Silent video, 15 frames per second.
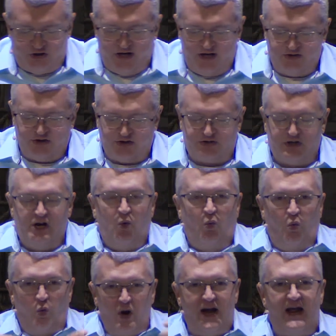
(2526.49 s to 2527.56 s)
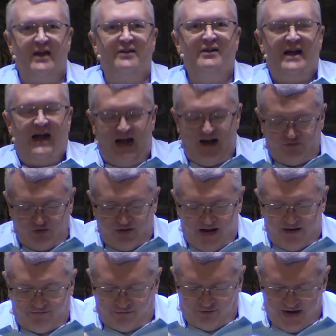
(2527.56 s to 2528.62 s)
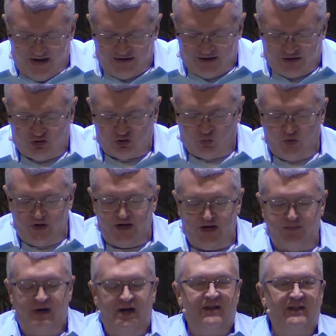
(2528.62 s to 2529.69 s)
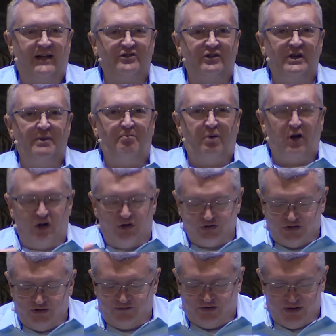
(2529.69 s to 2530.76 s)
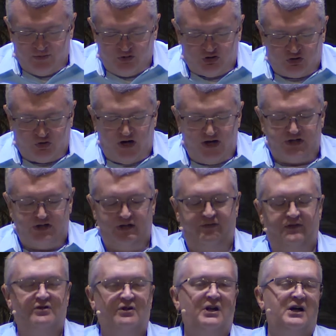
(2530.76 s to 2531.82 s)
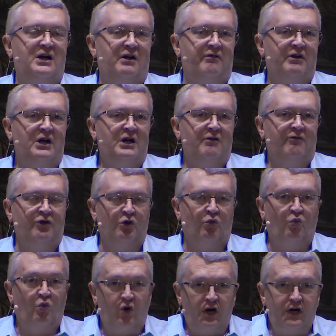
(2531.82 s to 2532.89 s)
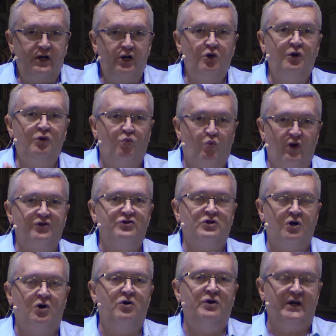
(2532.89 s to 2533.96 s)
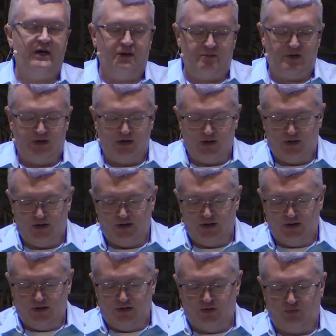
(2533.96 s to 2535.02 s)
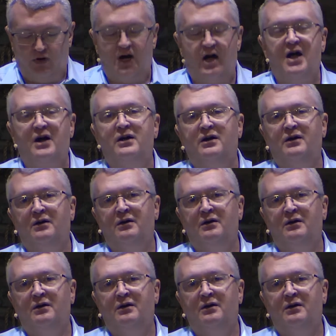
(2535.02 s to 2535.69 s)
Jesus, wet after that frantic swim. That's an impulsive demonstration of his love for the one who had once called him the rock.